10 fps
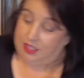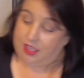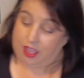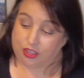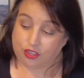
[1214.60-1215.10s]

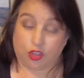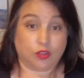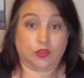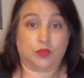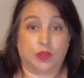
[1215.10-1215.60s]
I'll go
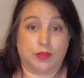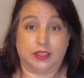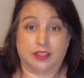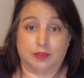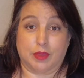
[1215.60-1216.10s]
over what I
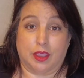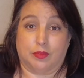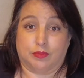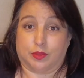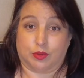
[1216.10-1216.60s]
think
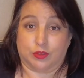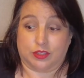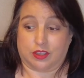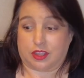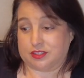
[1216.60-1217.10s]
the pros
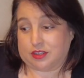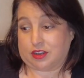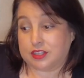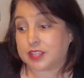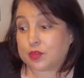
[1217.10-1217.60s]
and cons are,
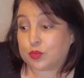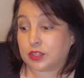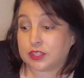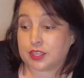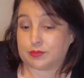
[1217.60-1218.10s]
because I
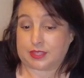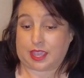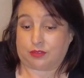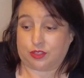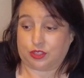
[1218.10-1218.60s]
really am
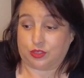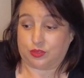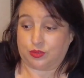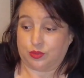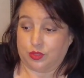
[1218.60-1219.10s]
down
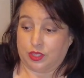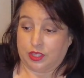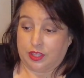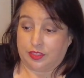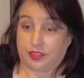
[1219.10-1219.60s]
to
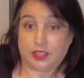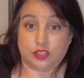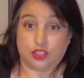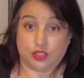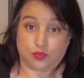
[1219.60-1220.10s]

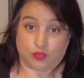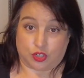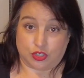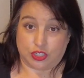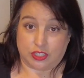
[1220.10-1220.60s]
these two
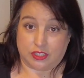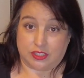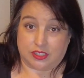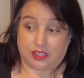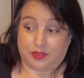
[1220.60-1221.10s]

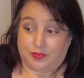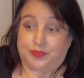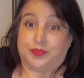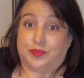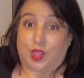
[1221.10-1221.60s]
versions,
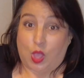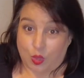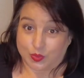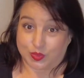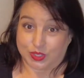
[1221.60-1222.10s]

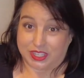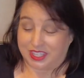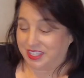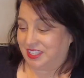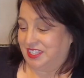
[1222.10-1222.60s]
hopefully.